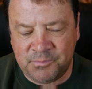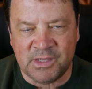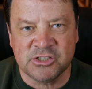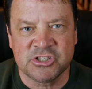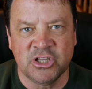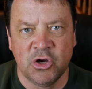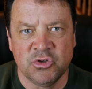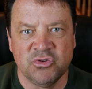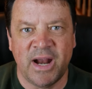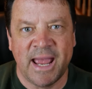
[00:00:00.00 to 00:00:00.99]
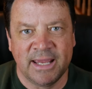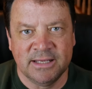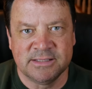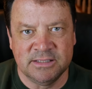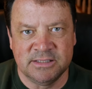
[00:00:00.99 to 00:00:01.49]
a slow
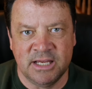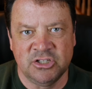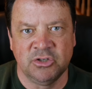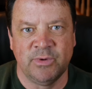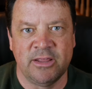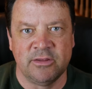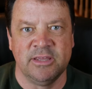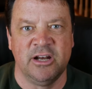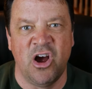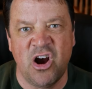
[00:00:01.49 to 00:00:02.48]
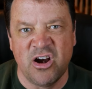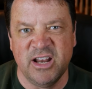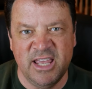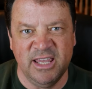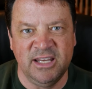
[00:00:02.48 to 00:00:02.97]
dragging sensation rather than a
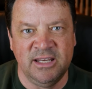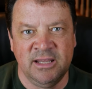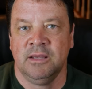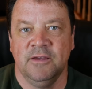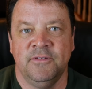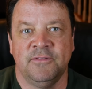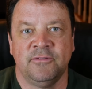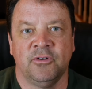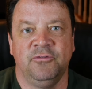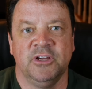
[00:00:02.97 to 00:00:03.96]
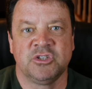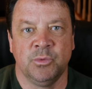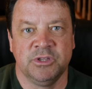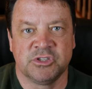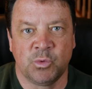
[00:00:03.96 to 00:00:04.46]
hard hit. If you've ever fished
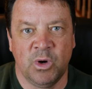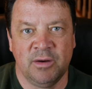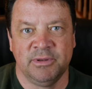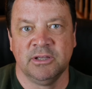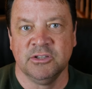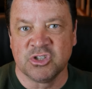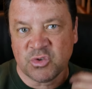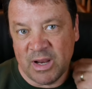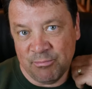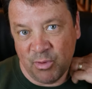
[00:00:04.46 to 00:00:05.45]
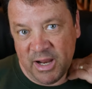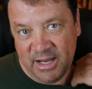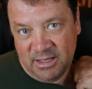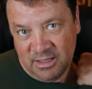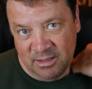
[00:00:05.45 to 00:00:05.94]
with a square bill and straight
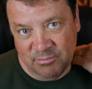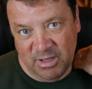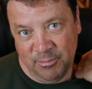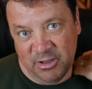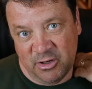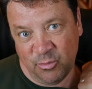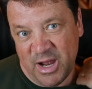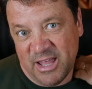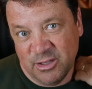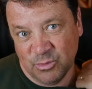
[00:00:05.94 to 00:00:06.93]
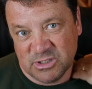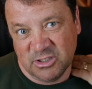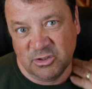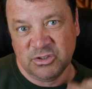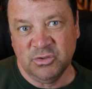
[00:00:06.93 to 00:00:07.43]
braid, maybe on a rod that was a
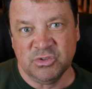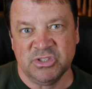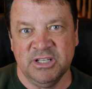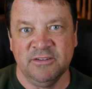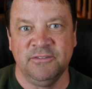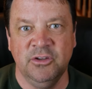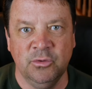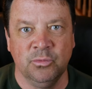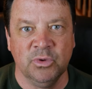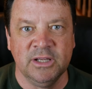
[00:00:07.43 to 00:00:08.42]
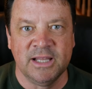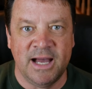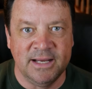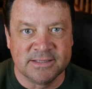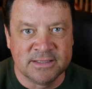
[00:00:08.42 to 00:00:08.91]
little too stiff, you
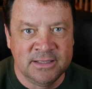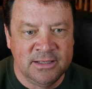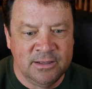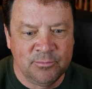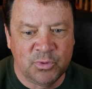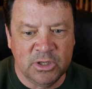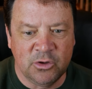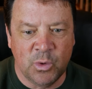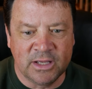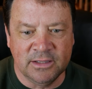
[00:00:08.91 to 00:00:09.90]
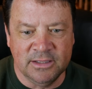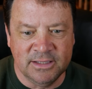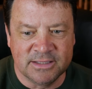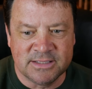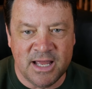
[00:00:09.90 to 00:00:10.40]
realize pretty quickly
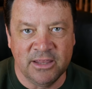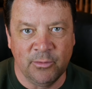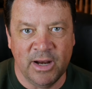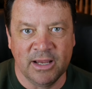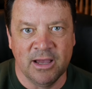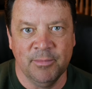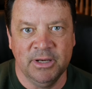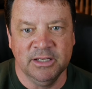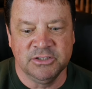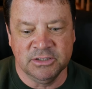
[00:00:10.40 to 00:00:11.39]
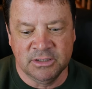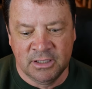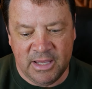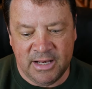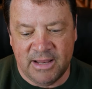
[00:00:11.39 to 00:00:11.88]
that it's not the right combination.
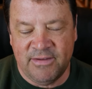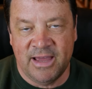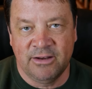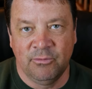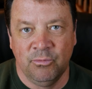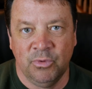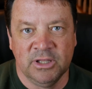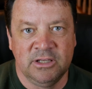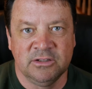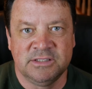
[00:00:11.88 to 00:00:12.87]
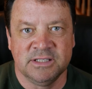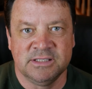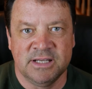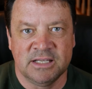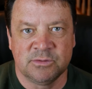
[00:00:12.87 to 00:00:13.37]
And I've had really good
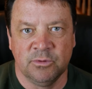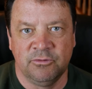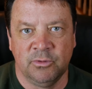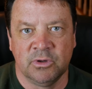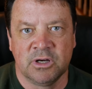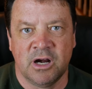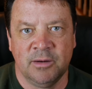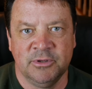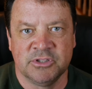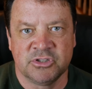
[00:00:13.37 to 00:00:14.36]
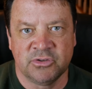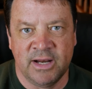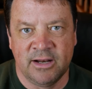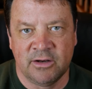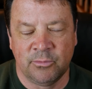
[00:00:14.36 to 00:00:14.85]
success with fluorocarbon
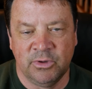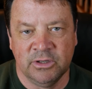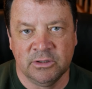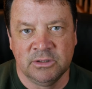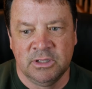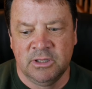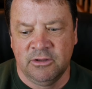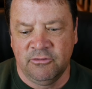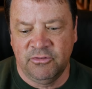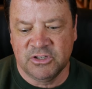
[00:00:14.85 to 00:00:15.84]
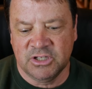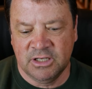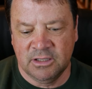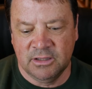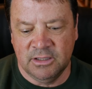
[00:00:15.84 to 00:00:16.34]
straight on a reel
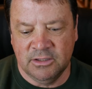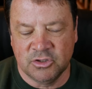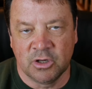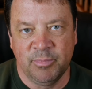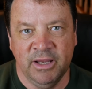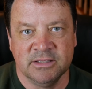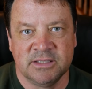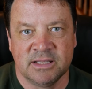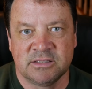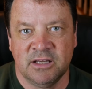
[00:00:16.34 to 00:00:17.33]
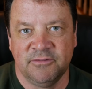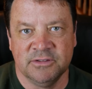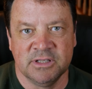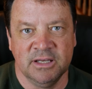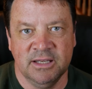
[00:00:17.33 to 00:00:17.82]
fishing the jerk baits. That stuff
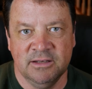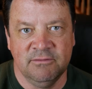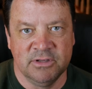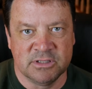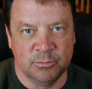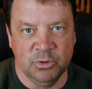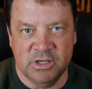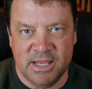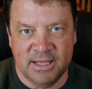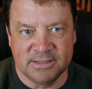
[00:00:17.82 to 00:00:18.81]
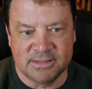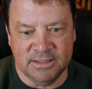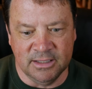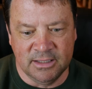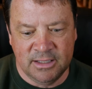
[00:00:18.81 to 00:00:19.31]
is like invisible, you can't
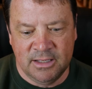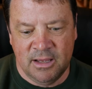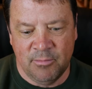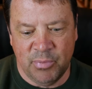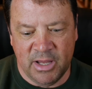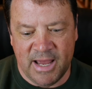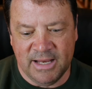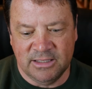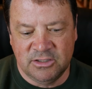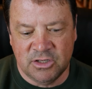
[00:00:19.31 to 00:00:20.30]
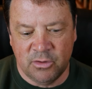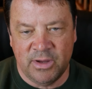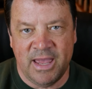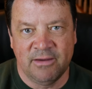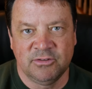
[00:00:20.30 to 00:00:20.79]
see it but I
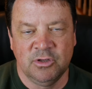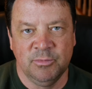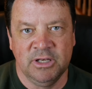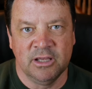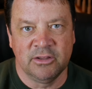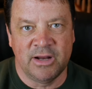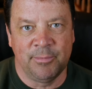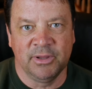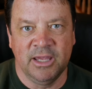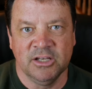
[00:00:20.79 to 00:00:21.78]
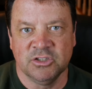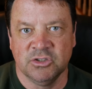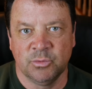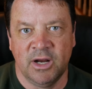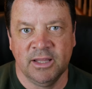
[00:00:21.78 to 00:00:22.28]
don't have too many other
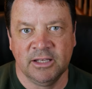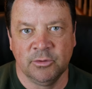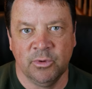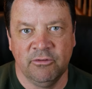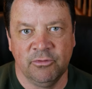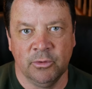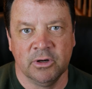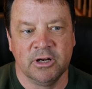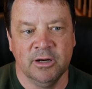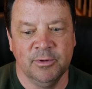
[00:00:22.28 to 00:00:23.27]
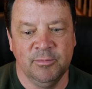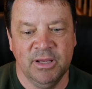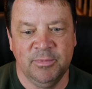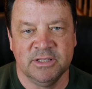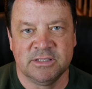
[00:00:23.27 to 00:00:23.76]
applications where I like to run fluorocarbon.
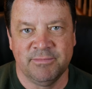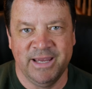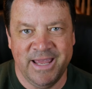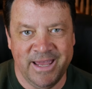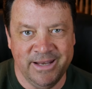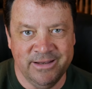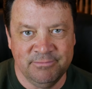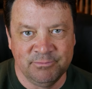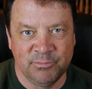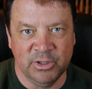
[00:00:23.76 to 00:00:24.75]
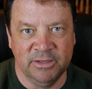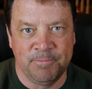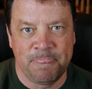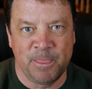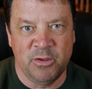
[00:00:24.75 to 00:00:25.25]
Maybe it's in my head, but
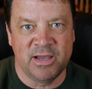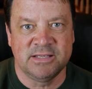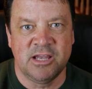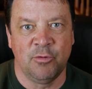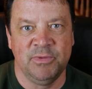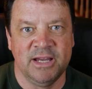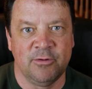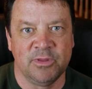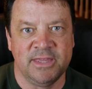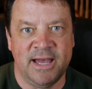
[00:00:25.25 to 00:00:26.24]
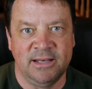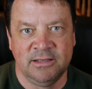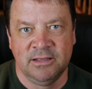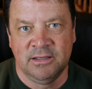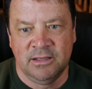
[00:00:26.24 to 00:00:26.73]
you guys help me out with that.
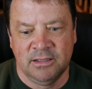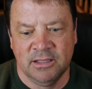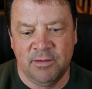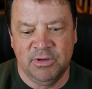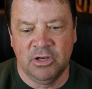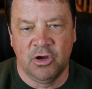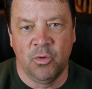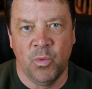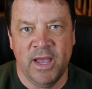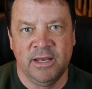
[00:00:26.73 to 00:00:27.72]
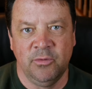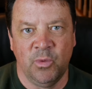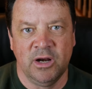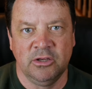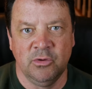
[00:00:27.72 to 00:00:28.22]
Let me know when and
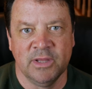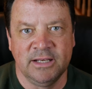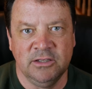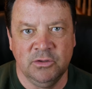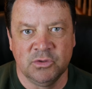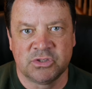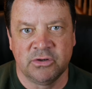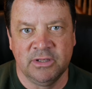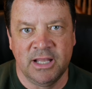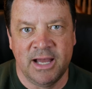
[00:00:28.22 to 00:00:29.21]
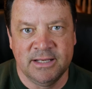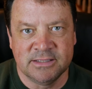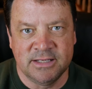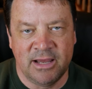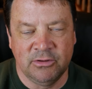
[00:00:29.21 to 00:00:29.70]
where you like to use certain
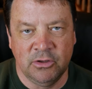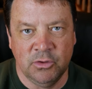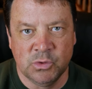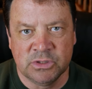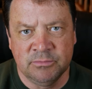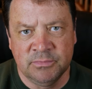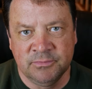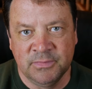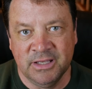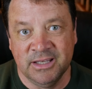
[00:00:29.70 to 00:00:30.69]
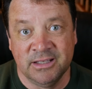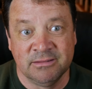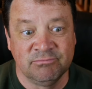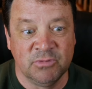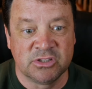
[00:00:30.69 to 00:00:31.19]
lines and how you use them.
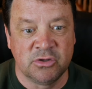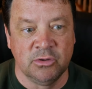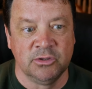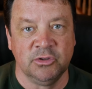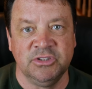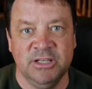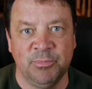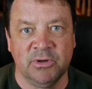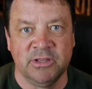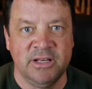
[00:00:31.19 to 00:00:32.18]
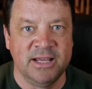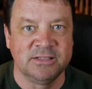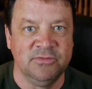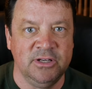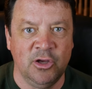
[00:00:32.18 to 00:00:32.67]
And let's go a little deeper on the
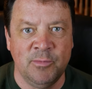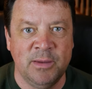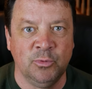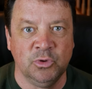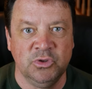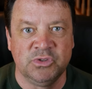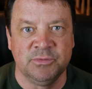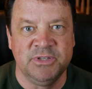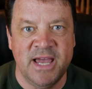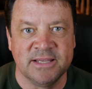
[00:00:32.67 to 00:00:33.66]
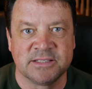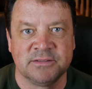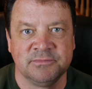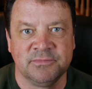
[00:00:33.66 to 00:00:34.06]
next video. Maybe we'll do some tests.